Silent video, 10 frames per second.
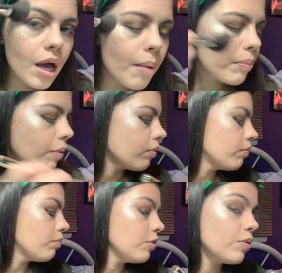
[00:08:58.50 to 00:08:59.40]
But
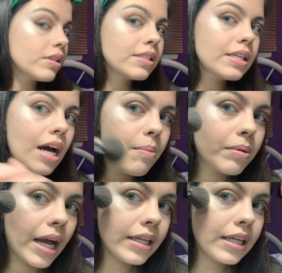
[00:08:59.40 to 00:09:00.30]
you can see how
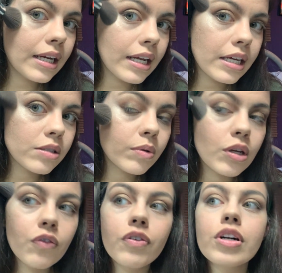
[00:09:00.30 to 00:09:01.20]
blinding it is when
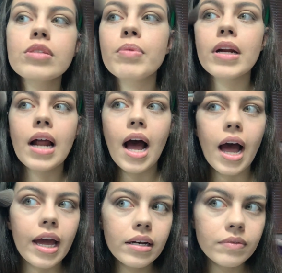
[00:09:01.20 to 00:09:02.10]
you first put it
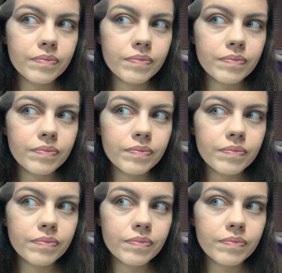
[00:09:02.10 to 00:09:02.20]
on.